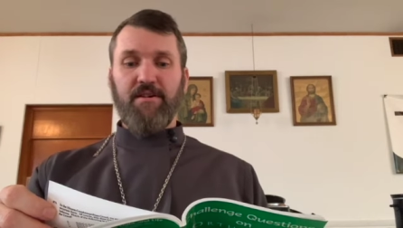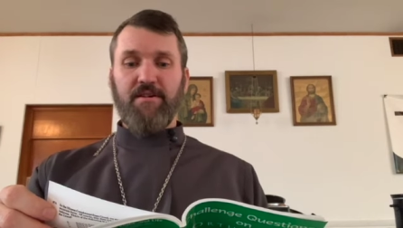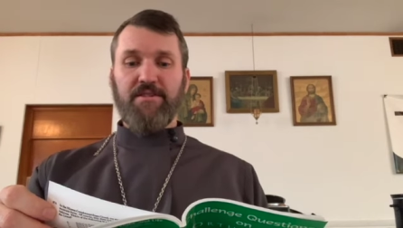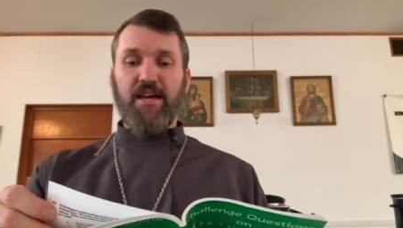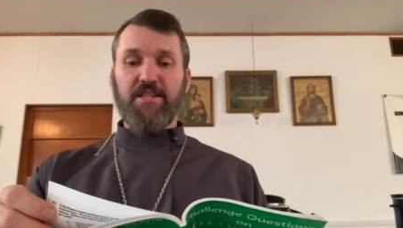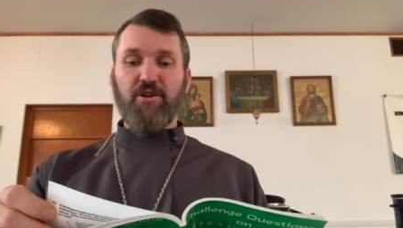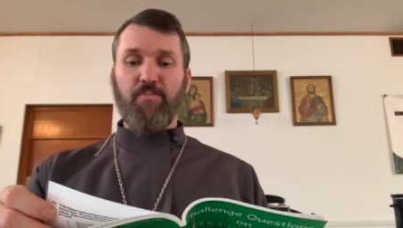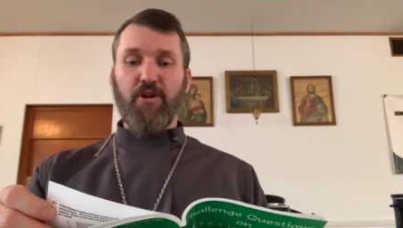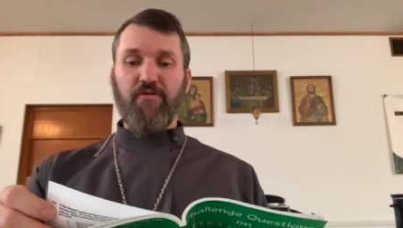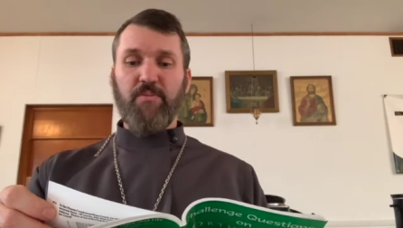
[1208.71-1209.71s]
Saints are
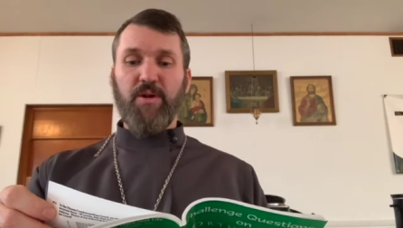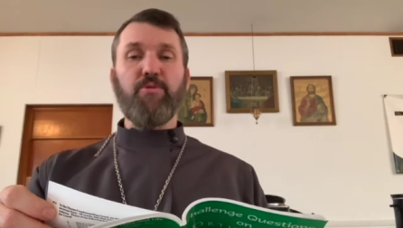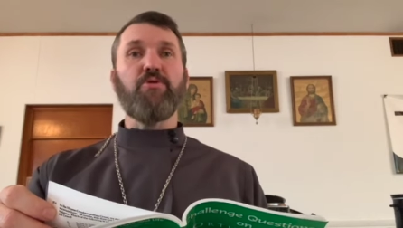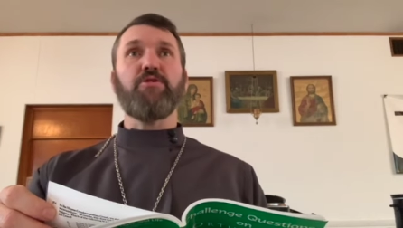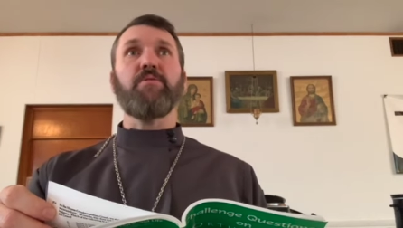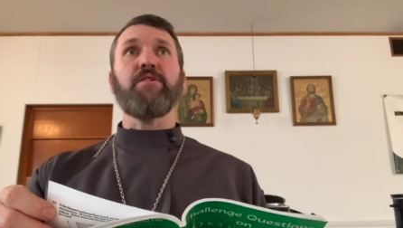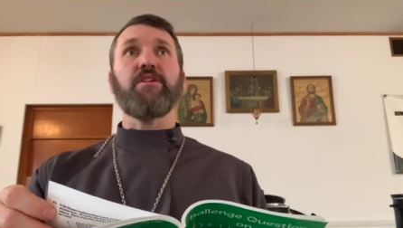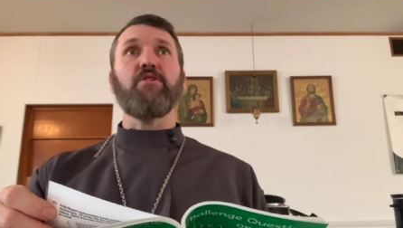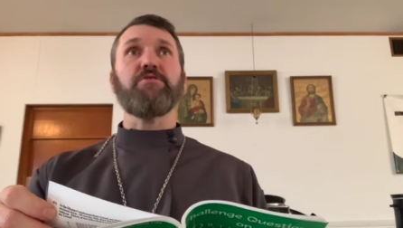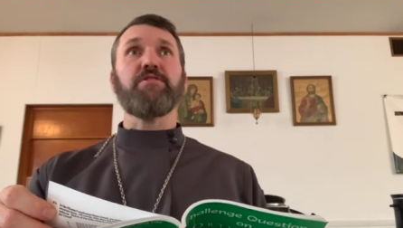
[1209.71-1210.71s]
perfect people who committed
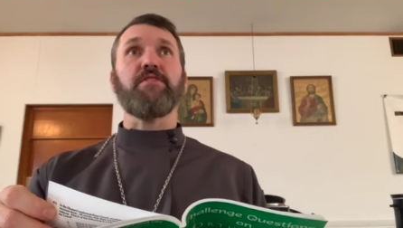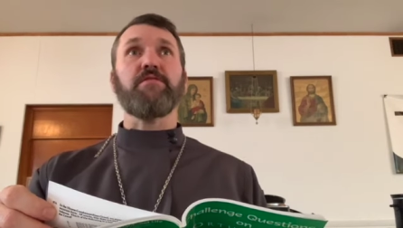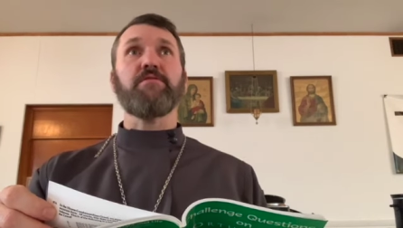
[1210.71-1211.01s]
no sins.